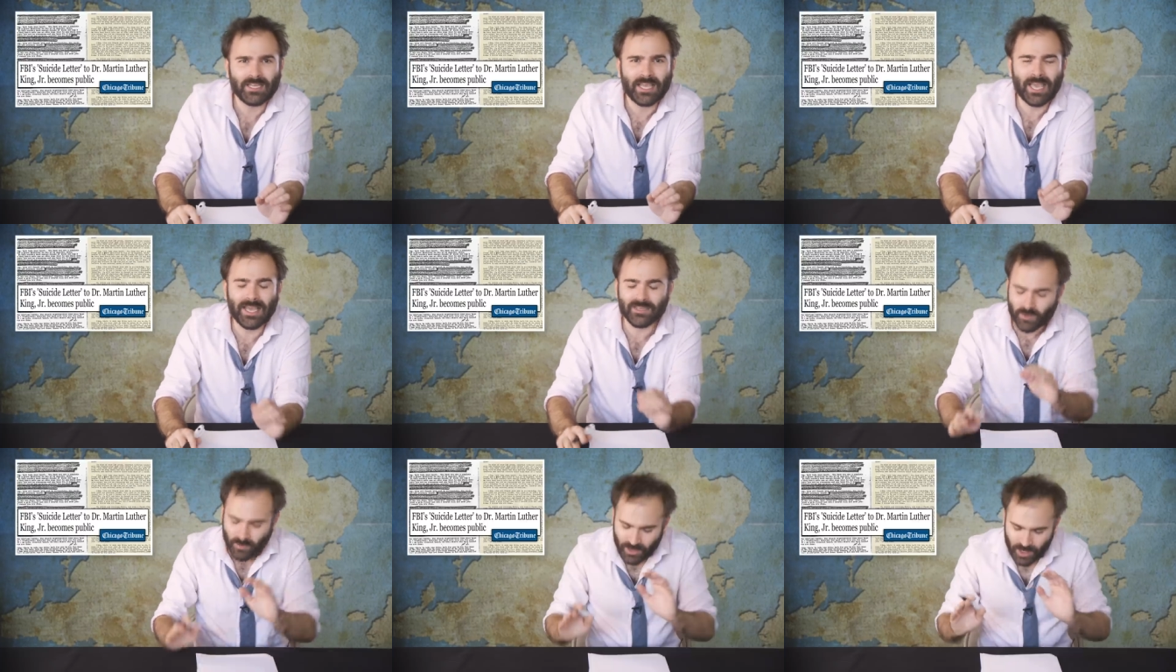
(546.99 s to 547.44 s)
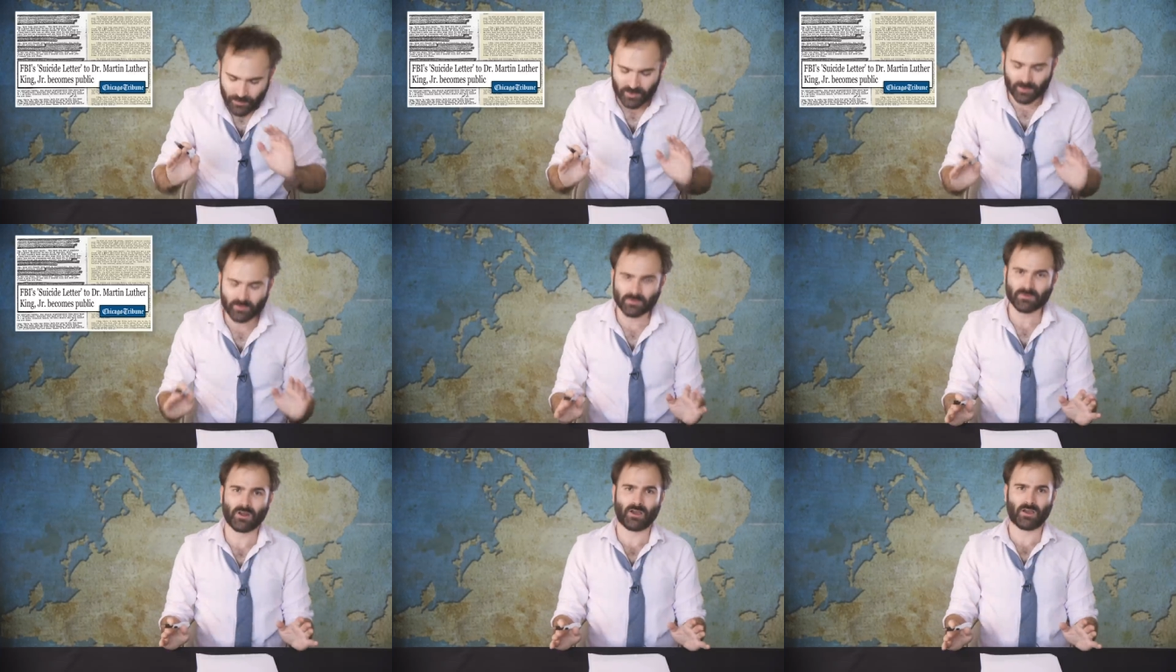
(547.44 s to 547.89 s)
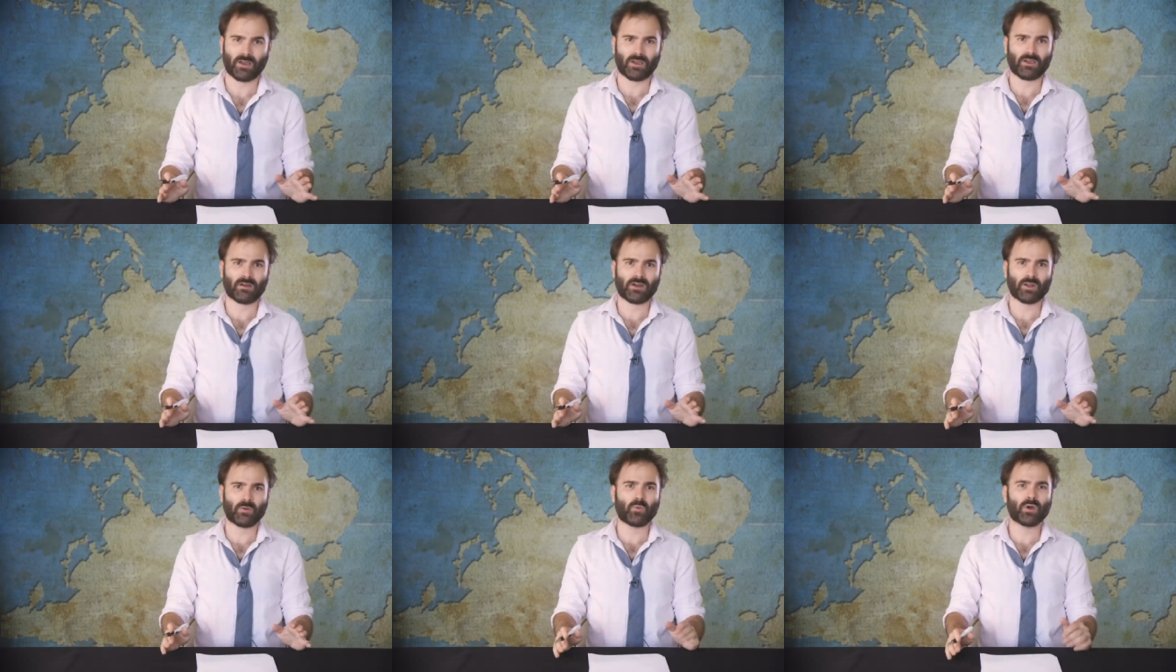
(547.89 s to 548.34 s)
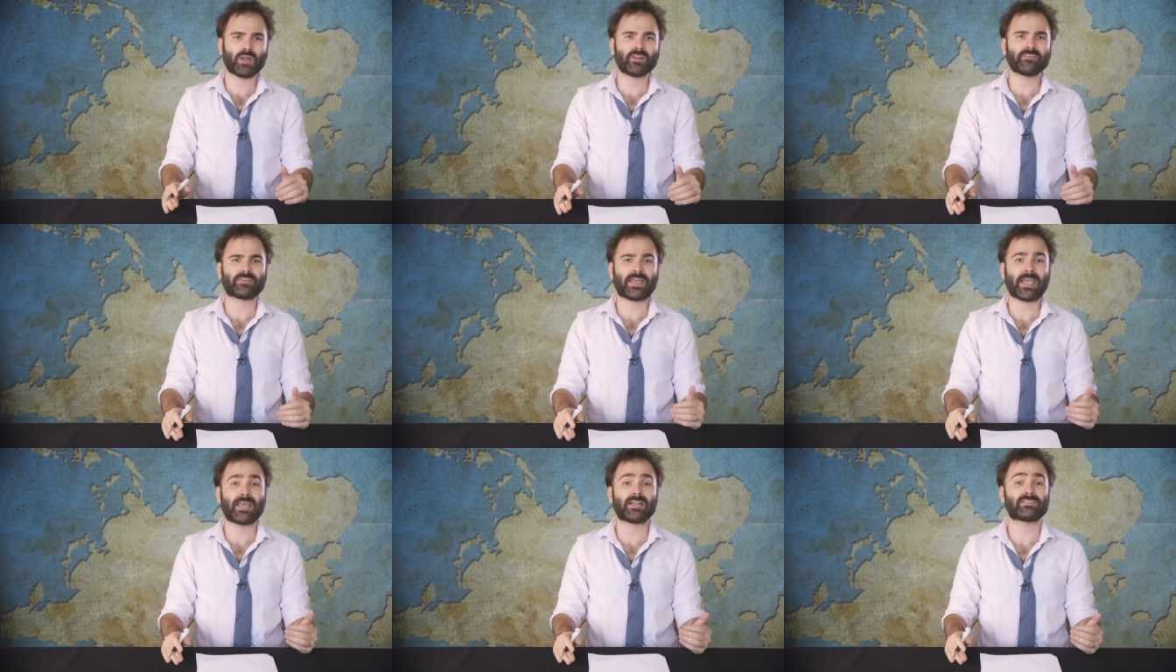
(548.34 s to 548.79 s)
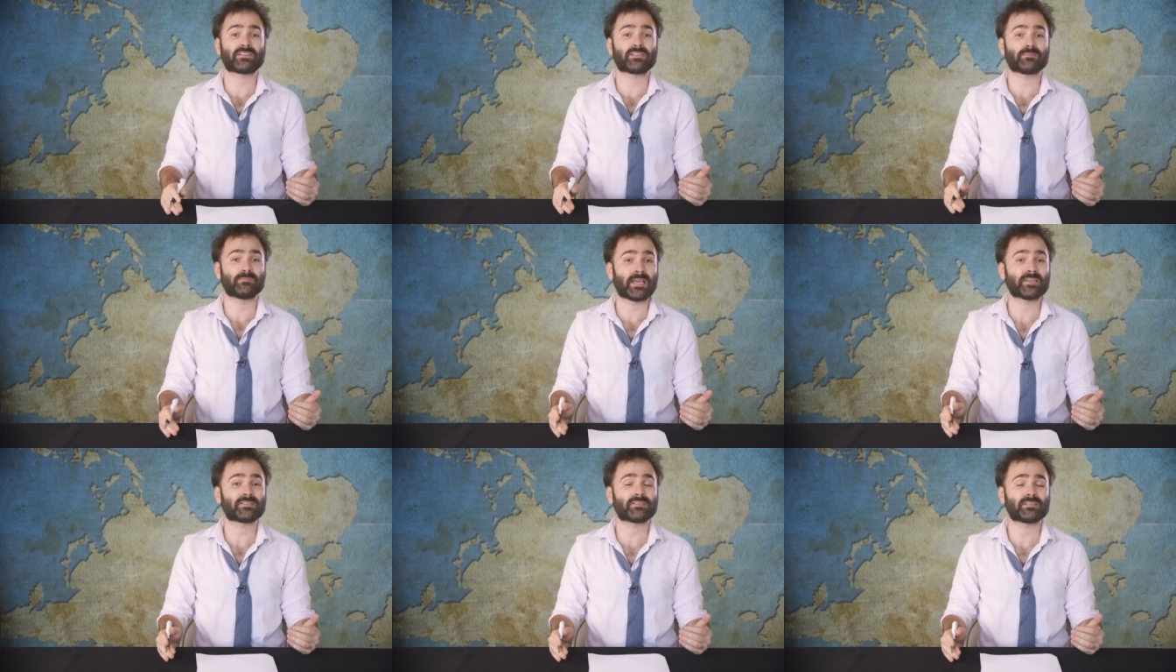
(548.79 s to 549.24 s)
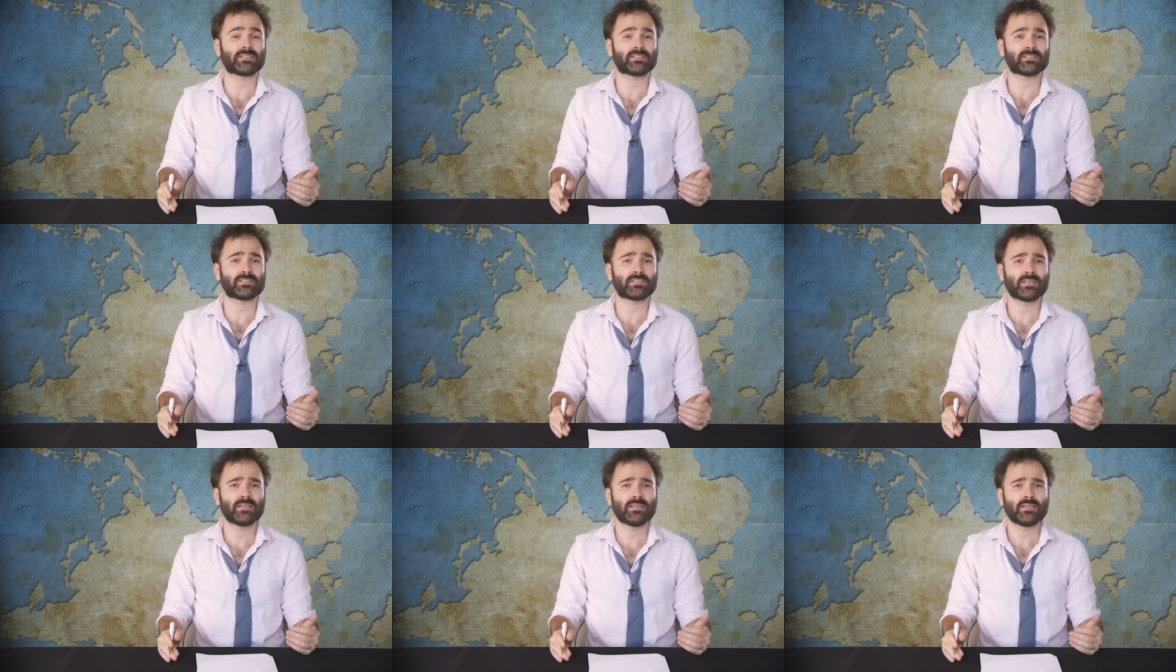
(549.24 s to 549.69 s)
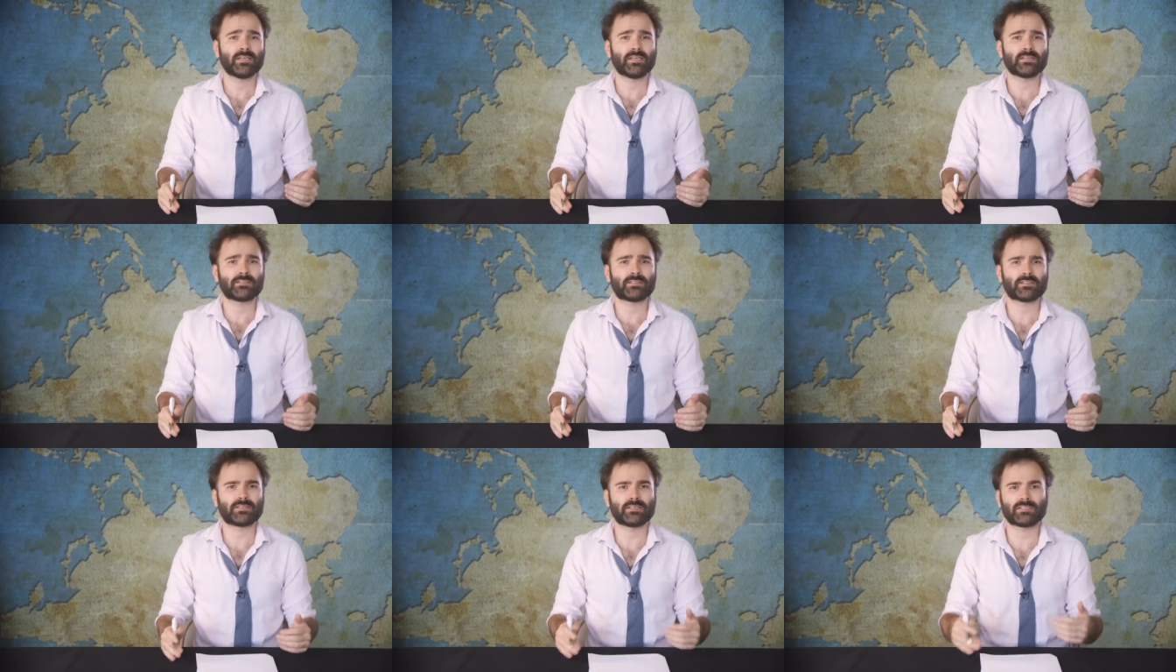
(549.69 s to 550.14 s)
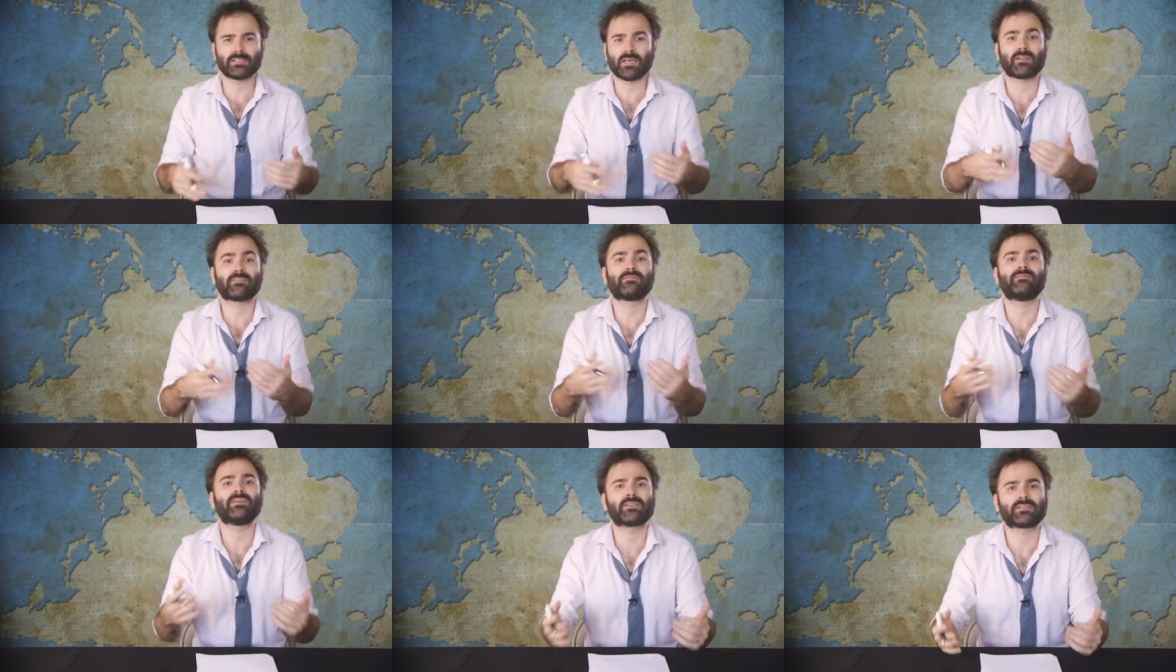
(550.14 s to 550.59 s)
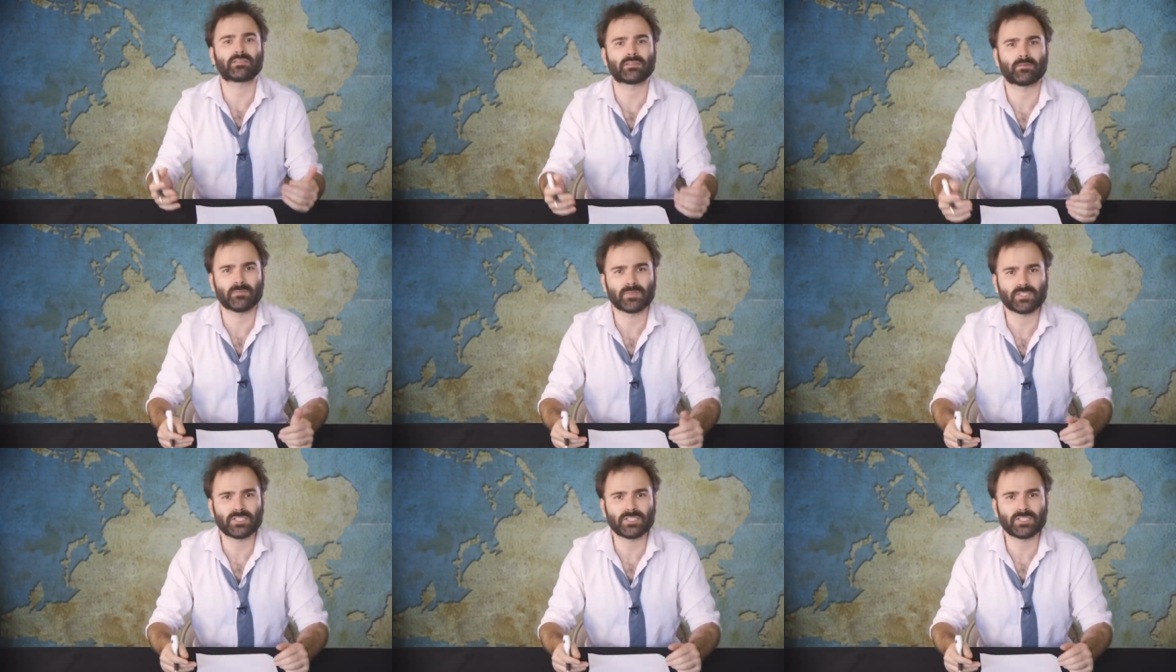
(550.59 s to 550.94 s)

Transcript: And don't get me wrong, all right, one of Candace's messages is that she's not a victim.